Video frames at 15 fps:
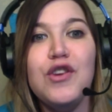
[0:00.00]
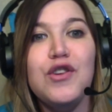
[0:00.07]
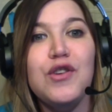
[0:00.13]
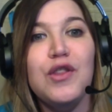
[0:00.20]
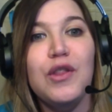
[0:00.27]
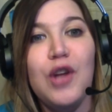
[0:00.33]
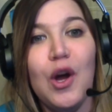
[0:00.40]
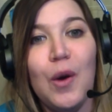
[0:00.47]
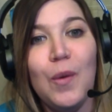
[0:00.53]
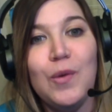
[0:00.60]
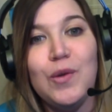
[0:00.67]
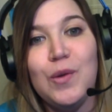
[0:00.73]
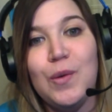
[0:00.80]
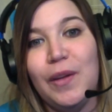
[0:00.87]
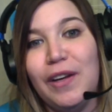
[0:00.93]
no
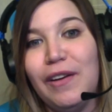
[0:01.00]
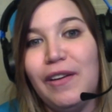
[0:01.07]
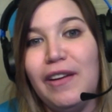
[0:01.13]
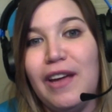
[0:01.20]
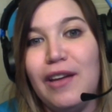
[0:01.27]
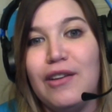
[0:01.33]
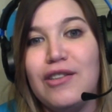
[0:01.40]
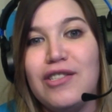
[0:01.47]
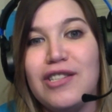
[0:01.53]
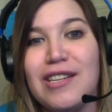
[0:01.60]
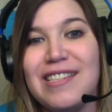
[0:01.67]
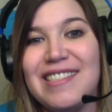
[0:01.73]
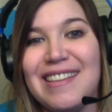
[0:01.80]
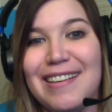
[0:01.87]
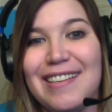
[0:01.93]
to little English
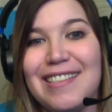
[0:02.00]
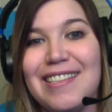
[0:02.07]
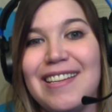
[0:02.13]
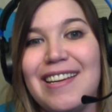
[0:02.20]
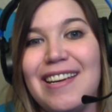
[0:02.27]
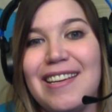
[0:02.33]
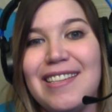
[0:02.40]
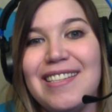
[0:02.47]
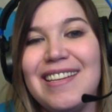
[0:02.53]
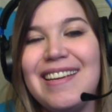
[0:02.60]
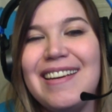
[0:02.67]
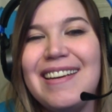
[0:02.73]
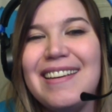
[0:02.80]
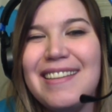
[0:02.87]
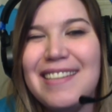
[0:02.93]
skills is
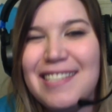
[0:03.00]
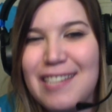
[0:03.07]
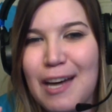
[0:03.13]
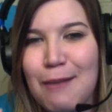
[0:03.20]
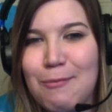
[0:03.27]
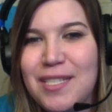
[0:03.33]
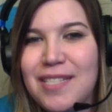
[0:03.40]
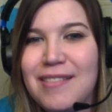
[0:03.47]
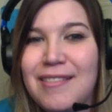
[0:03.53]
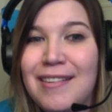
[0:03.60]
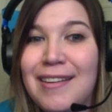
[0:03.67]
in steps.